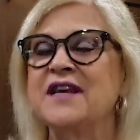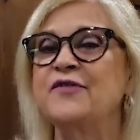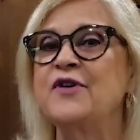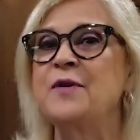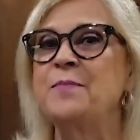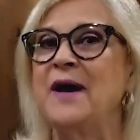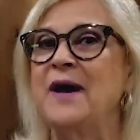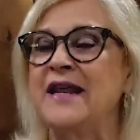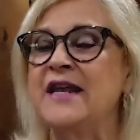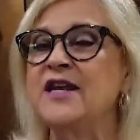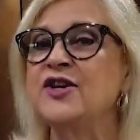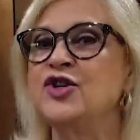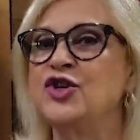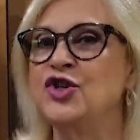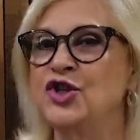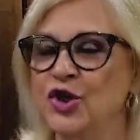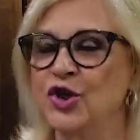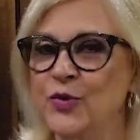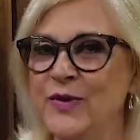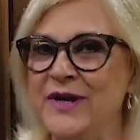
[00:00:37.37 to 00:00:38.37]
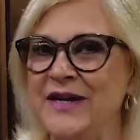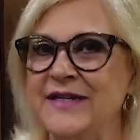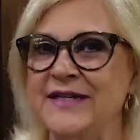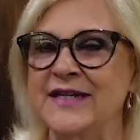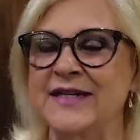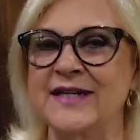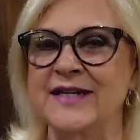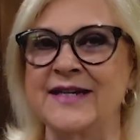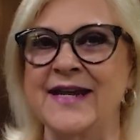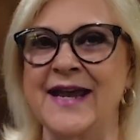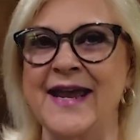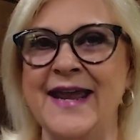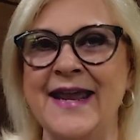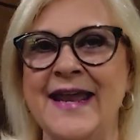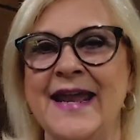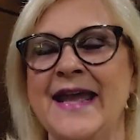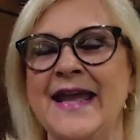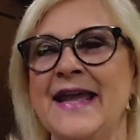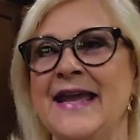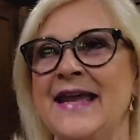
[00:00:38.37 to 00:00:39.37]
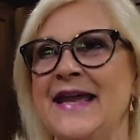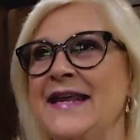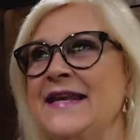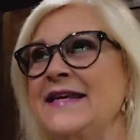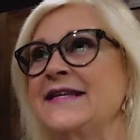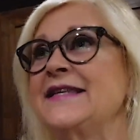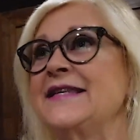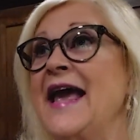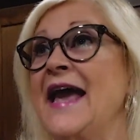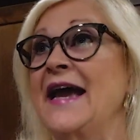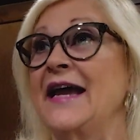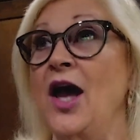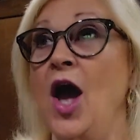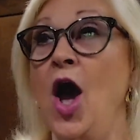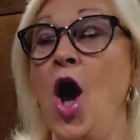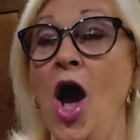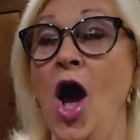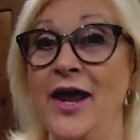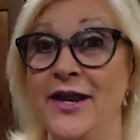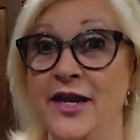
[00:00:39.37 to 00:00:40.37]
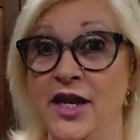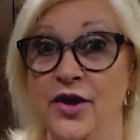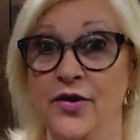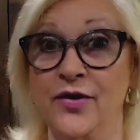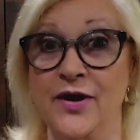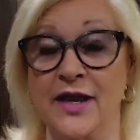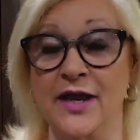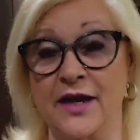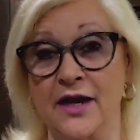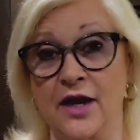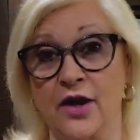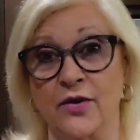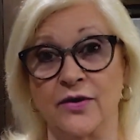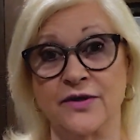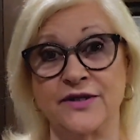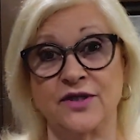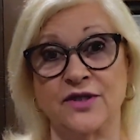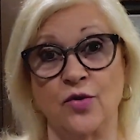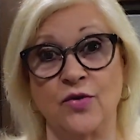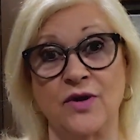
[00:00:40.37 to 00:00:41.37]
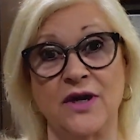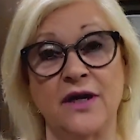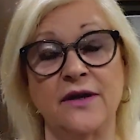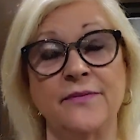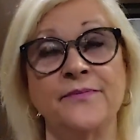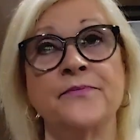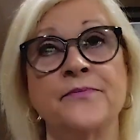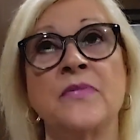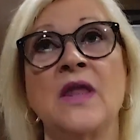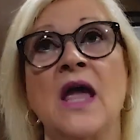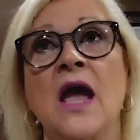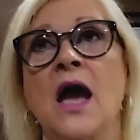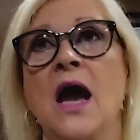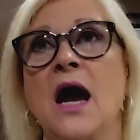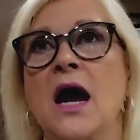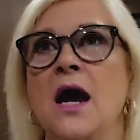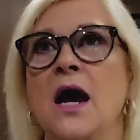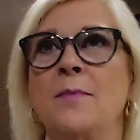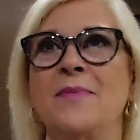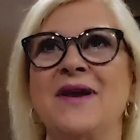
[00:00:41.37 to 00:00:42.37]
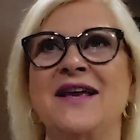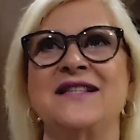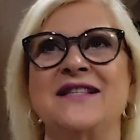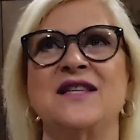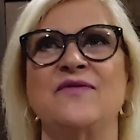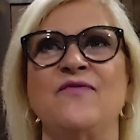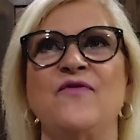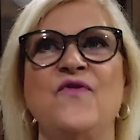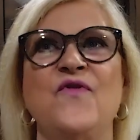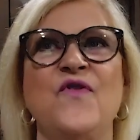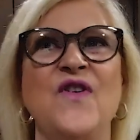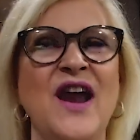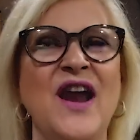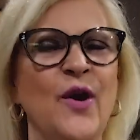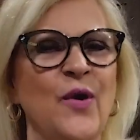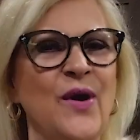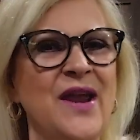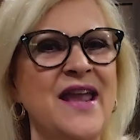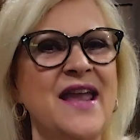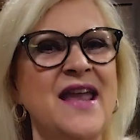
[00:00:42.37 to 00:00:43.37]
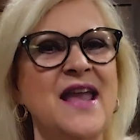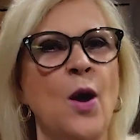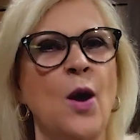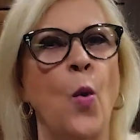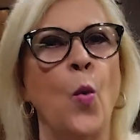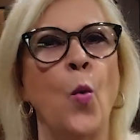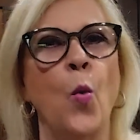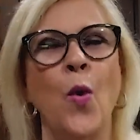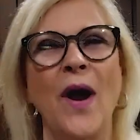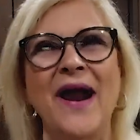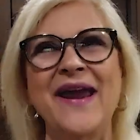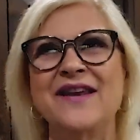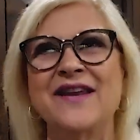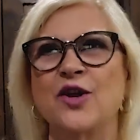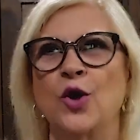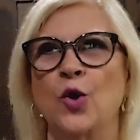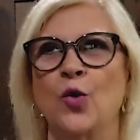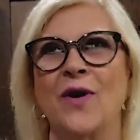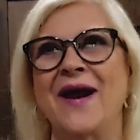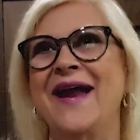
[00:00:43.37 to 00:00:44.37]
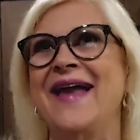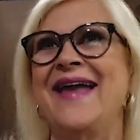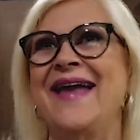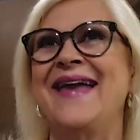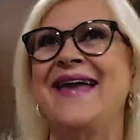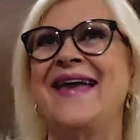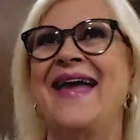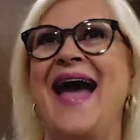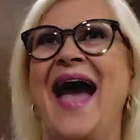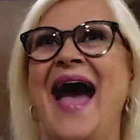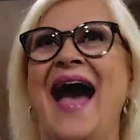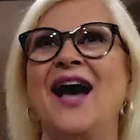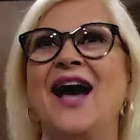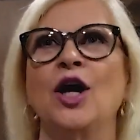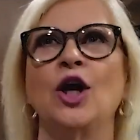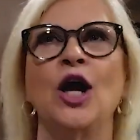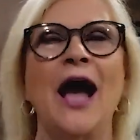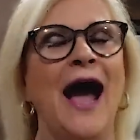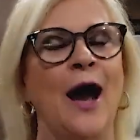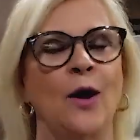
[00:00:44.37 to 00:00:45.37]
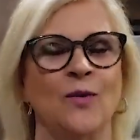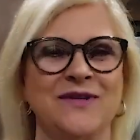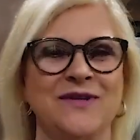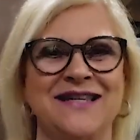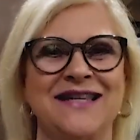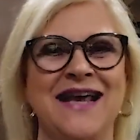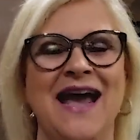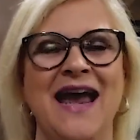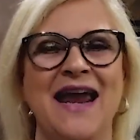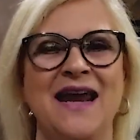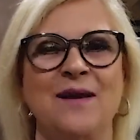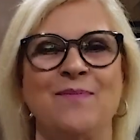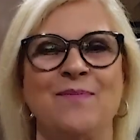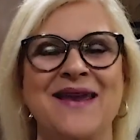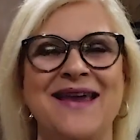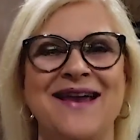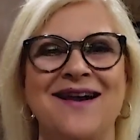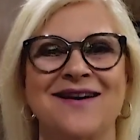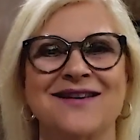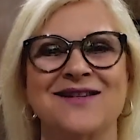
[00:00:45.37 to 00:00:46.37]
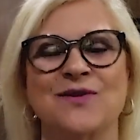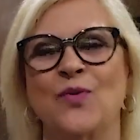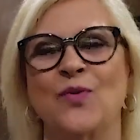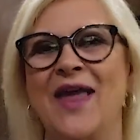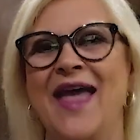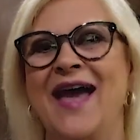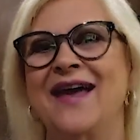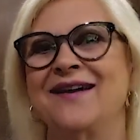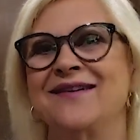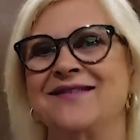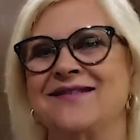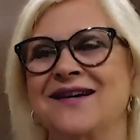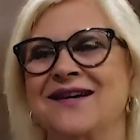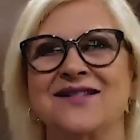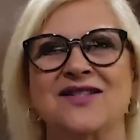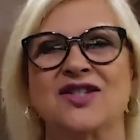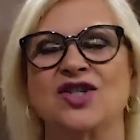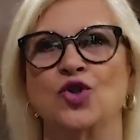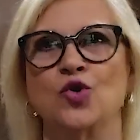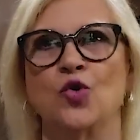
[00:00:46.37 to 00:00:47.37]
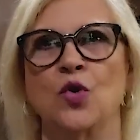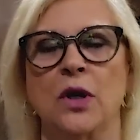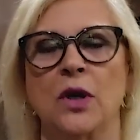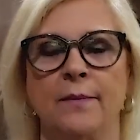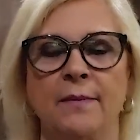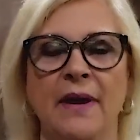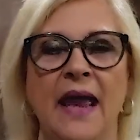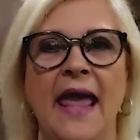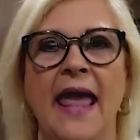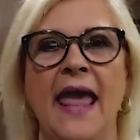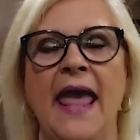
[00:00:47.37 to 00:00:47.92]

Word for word: everybody doing today? It is heck hot here in Arizona. Um, it's very white gray outside because we had a dust storm